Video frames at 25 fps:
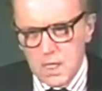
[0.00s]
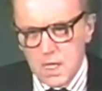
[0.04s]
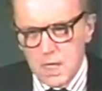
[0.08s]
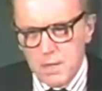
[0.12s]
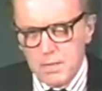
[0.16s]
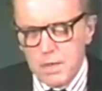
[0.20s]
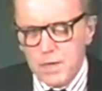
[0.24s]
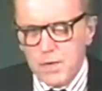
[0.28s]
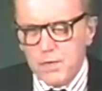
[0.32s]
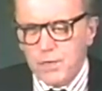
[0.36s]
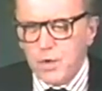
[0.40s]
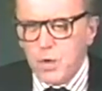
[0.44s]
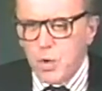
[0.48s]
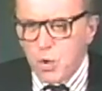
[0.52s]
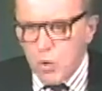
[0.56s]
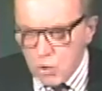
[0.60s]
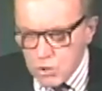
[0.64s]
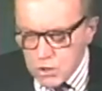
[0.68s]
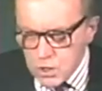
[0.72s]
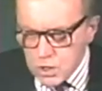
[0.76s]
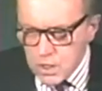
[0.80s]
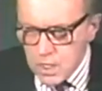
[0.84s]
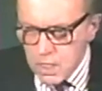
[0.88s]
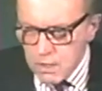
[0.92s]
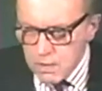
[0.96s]
I mean, of
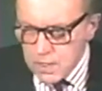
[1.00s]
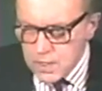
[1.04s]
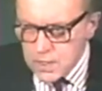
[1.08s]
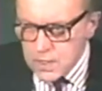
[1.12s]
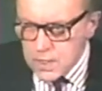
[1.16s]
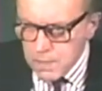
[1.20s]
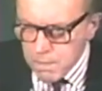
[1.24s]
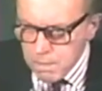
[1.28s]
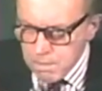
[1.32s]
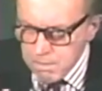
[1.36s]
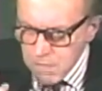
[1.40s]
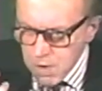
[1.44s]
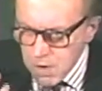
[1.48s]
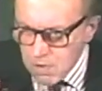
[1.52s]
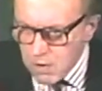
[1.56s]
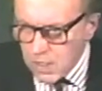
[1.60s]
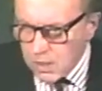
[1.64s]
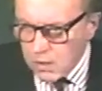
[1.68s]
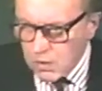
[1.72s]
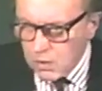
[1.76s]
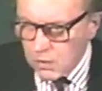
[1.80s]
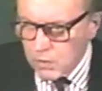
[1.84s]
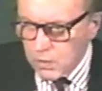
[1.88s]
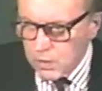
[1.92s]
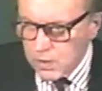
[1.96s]
course, there is the
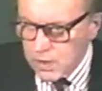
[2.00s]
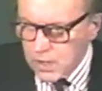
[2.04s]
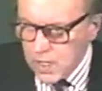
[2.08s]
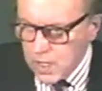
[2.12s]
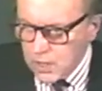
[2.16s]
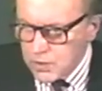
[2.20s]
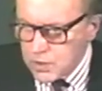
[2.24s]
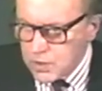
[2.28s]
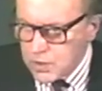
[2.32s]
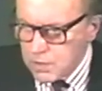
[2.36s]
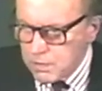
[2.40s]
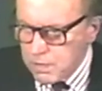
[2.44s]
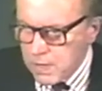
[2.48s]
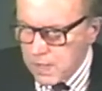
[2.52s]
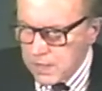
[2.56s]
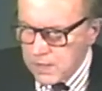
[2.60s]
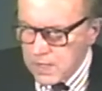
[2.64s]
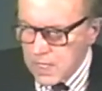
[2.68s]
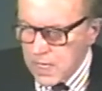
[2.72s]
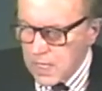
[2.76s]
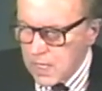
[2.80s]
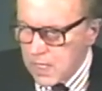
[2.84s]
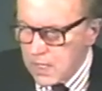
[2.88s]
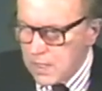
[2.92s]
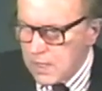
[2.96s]
miracle with Nelson
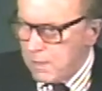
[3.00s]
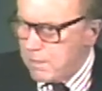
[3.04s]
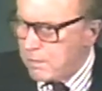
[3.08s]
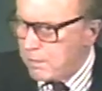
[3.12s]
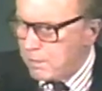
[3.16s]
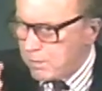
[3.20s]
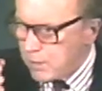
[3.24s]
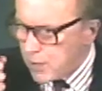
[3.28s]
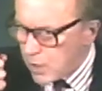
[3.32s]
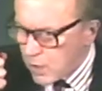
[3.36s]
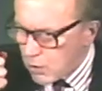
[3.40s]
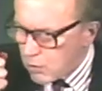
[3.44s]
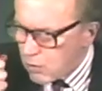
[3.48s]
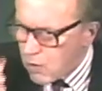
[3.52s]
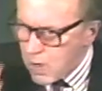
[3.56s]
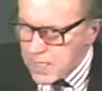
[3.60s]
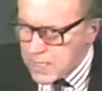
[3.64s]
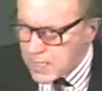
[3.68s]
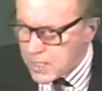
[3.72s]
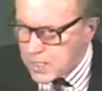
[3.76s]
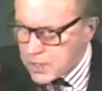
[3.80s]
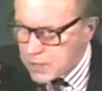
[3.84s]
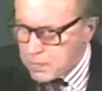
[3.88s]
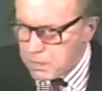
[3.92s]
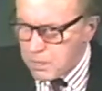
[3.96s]
Mandela. The
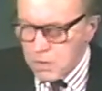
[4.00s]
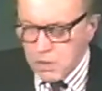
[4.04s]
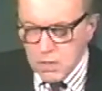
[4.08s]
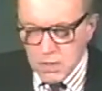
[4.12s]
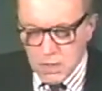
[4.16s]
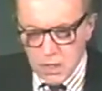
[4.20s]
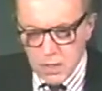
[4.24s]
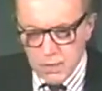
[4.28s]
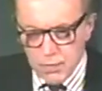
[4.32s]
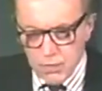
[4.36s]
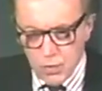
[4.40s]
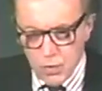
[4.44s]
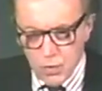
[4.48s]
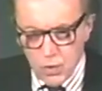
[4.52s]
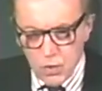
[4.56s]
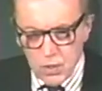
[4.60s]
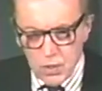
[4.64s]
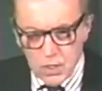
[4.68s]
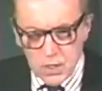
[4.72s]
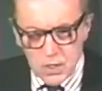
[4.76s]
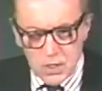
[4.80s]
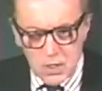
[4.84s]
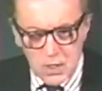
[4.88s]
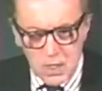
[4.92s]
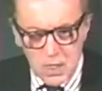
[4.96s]
greatest miracle of all
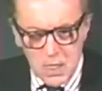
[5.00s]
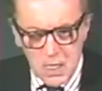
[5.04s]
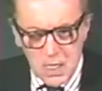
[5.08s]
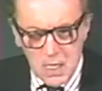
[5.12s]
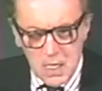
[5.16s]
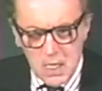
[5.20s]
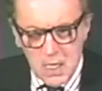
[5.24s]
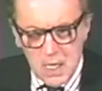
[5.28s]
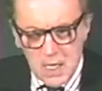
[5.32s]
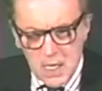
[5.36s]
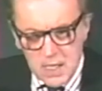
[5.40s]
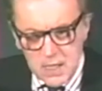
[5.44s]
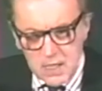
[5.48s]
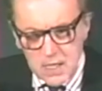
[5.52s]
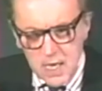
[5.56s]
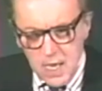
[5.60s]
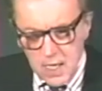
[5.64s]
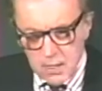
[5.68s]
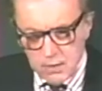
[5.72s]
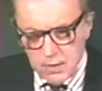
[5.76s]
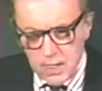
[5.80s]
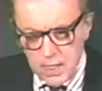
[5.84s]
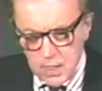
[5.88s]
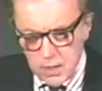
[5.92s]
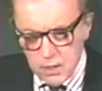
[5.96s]
is
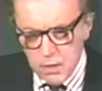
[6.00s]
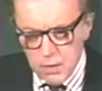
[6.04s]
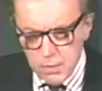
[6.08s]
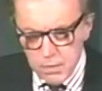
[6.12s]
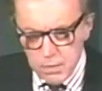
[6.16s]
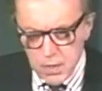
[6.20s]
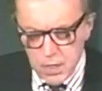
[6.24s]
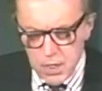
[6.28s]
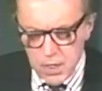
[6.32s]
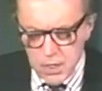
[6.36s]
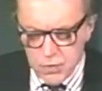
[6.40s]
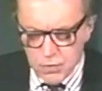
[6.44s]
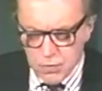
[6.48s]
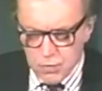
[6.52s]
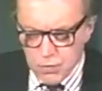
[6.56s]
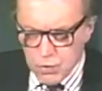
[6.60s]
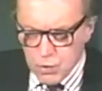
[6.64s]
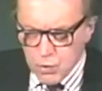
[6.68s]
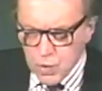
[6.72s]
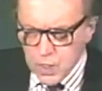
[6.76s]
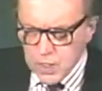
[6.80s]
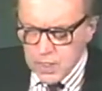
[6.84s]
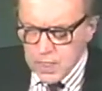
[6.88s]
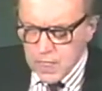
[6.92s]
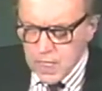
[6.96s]
how he could emerge from
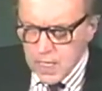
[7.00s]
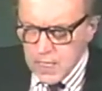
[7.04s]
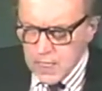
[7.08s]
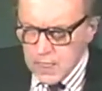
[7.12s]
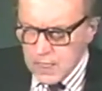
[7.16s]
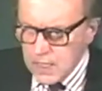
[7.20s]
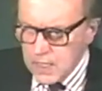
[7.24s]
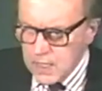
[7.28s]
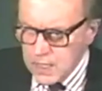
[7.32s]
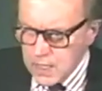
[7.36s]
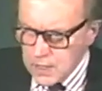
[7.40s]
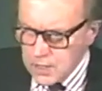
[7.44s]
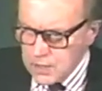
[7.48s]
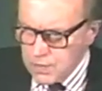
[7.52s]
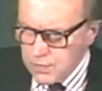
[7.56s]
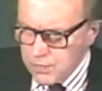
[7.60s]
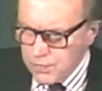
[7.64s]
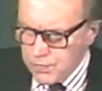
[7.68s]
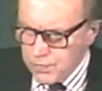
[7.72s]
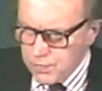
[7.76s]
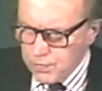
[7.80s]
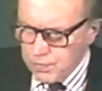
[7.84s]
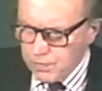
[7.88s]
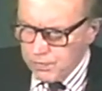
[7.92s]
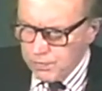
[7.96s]
28 years
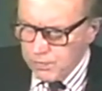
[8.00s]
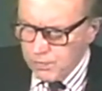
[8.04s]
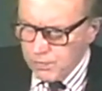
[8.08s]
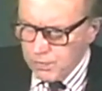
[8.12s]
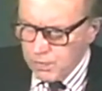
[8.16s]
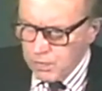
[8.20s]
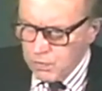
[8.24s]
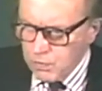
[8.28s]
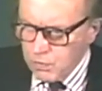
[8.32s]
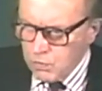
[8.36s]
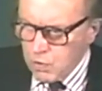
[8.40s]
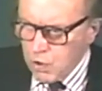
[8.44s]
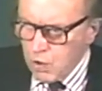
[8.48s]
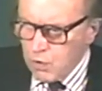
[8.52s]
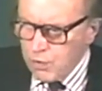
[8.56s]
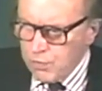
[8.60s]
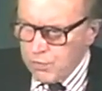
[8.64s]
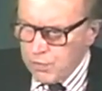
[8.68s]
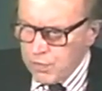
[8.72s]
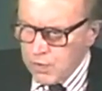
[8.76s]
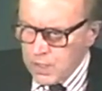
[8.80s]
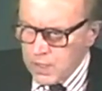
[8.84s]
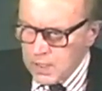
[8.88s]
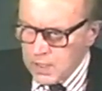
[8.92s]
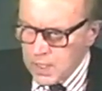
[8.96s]
of
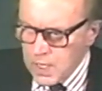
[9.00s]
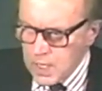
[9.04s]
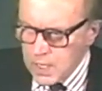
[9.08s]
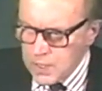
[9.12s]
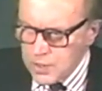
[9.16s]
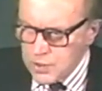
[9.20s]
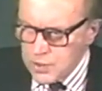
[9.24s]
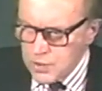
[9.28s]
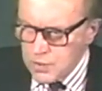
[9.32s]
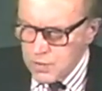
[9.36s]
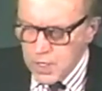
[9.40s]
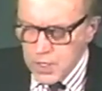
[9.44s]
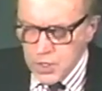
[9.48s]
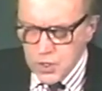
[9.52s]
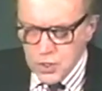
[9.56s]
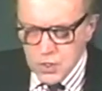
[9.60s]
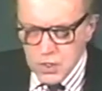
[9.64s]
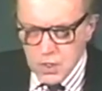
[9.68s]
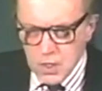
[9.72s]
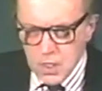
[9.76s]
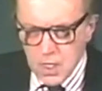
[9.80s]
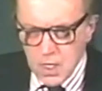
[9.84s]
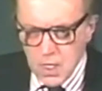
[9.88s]
wrongful incarceration